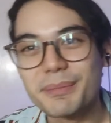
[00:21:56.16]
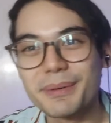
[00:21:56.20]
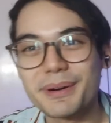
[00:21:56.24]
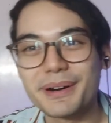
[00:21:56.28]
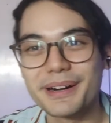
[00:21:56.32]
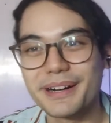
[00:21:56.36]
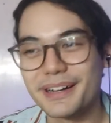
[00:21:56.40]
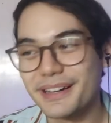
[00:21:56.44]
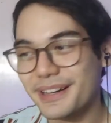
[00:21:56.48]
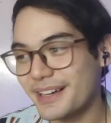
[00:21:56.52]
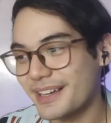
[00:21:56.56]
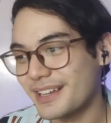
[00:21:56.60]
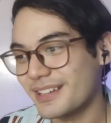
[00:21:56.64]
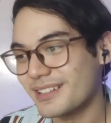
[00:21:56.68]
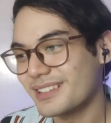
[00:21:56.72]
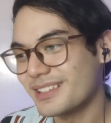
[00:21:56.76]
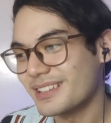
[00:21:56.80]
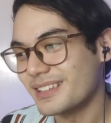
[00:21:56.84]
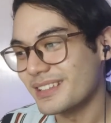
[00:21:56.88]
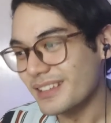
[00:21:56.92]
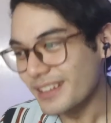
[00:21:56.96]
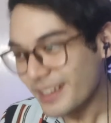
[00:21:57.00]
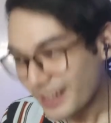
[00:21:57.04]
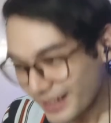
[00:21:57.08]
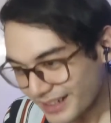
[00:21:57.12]
But,
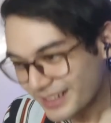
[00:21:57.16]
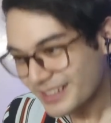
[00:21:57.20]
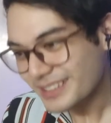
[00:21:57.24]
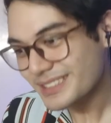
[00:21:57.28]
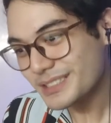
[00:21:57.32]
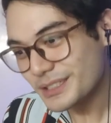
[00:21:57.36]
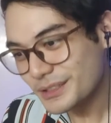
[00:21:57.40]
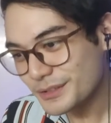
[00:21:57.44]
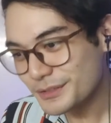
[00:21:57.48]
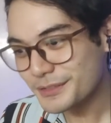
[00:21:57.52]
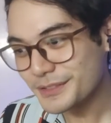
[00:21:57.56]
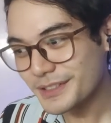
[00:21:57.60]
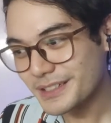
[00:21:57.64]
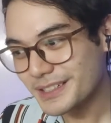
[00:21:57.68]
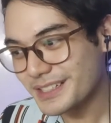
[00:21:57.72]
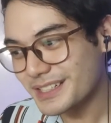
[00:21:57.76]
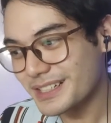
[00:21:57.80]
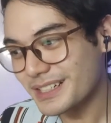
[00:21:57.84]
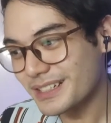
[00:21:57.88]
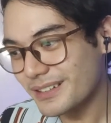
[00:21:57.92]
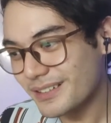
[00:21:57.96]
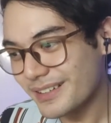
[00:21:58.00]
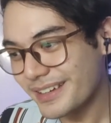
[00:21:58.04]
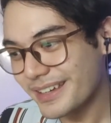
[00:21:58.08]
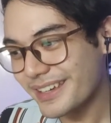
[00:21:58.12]
so
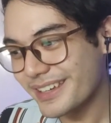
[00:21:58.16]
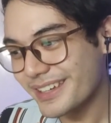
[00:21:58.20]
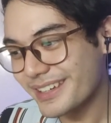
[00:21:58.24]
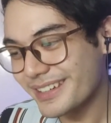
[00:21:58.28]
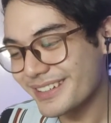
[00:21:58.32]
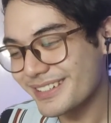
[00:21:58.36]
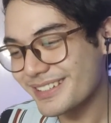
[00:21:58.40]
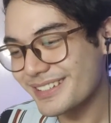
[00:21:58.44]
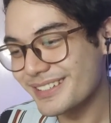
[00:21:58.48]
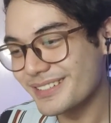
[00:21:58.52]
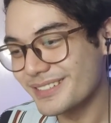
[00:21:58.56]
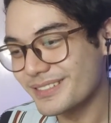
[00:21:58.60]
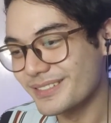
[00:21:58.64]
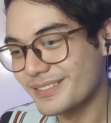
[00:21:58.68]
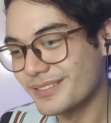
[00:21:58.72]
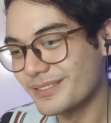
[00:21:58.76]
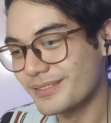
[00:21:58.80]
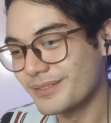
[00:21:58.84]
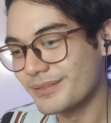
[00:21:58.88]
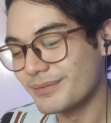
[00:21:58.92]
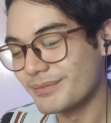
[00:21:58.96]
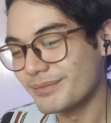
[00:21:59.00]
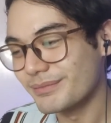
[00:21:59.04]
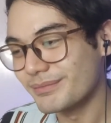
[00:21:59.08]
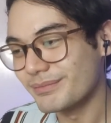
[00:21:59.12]
far, okay.
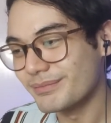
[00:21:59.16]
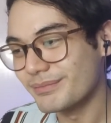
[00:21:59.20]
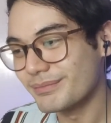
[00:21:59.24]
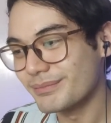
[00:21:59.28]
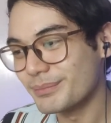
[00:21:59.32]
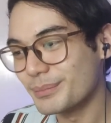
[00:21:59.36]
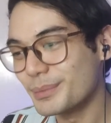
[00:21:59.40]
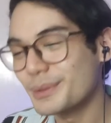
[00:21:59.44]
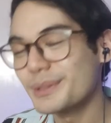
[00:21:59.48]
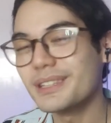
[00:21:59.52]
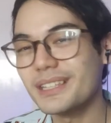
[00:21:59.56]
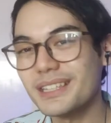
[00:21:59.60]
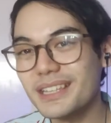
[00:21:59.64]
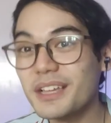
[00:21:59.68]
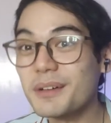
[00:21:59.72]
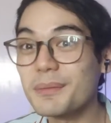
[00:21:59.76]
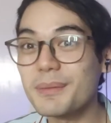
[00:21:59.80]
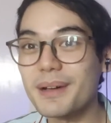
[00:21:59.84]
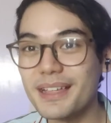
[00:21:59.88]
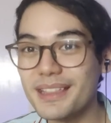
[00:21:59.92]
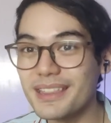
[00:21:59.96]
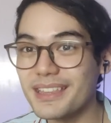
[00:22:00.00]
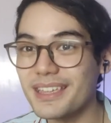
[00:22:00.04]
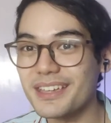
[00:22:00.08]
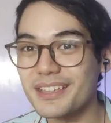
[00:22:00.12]
Buti
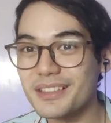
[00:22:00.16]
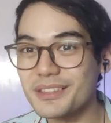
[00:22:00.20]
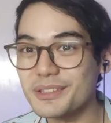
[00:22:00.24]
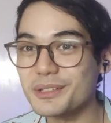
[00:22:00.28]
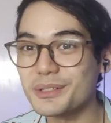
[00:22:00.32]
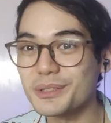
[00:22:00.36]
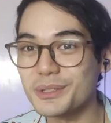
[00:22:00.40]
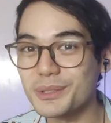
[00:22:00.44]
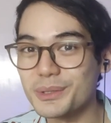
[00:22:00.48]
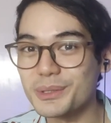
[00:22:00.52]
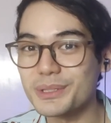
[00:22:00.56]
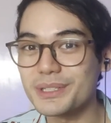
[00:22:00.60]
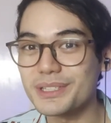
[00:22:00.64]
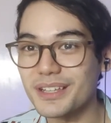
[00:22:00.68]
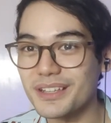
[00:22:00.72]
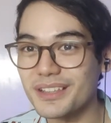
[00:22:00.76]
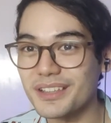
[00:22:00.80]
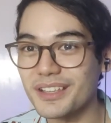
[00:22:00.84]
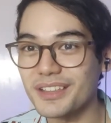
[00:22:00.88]
naman, they introduced